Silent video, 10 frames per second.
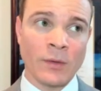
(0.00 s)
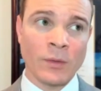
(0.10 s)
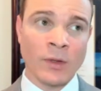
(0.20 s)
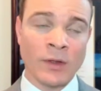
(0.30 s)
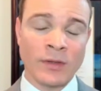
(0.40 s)

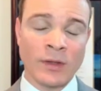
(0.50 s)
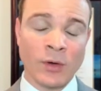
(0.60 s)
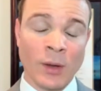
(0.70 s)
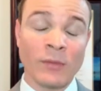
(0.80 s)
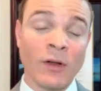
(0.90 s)
is a
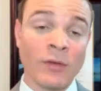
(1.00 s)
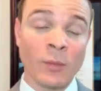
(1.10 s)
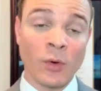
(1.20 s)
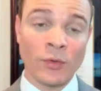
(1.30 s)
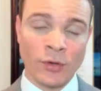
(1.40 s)
crime involving
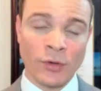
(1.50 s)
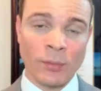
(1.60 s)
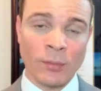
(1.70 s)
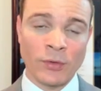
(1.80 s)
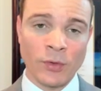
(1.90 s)
moral
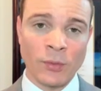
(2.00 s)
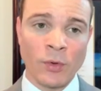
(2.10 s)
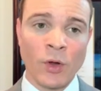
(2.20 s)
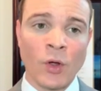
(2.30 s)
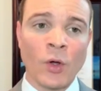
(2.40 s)
turpitude,
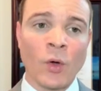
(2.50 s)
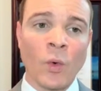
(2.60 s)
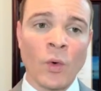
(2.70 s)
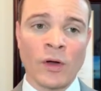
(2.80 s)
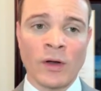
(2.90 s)

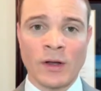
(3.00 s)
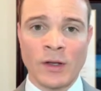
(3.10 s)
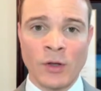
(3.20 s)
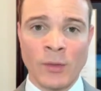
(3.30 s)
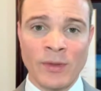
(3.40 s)
or
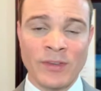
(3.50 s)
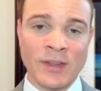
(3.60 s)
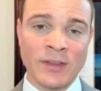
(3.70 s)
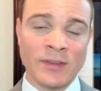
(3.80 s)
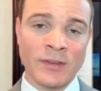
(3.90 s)
you have been
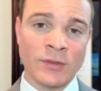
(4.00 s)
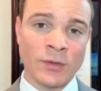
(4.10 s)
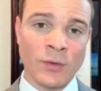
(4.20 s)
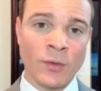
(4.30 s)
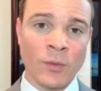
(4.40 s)
sentenced
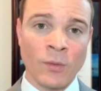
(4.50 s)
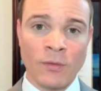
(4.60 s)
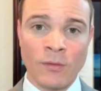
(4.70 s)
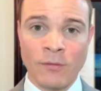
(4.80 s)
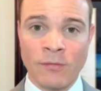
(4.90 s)
to
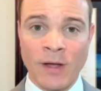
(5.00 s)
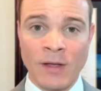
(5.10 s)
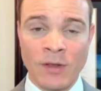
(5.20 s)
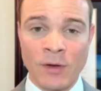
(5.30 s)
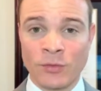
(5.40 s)

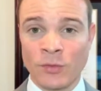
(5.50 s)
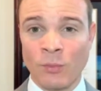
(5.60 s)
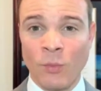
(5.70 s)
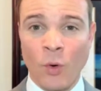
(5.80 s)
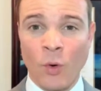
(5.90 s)
5 years
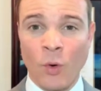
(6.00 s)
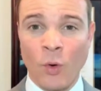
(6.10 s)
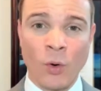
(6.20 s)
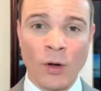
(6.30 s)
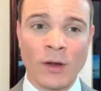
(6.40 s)
or
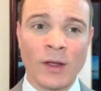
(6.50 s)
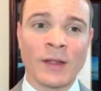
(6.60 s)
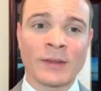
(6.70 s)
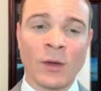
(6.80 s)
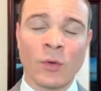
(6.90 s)
more,
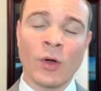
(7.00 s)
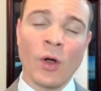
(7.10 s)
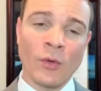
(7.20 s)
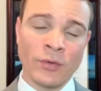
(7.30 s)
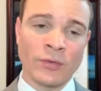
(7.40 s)
that would
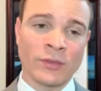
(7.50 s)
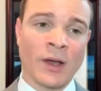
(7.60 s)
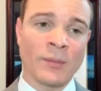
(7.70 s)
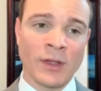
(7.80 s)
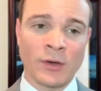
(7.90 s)
also
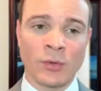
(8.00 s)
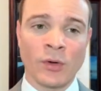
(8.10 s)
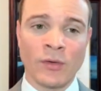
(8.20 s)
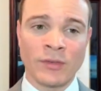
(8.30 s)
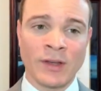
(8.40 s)
stop the
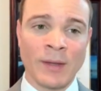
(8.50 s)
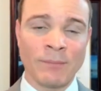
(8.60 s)
accrual of time.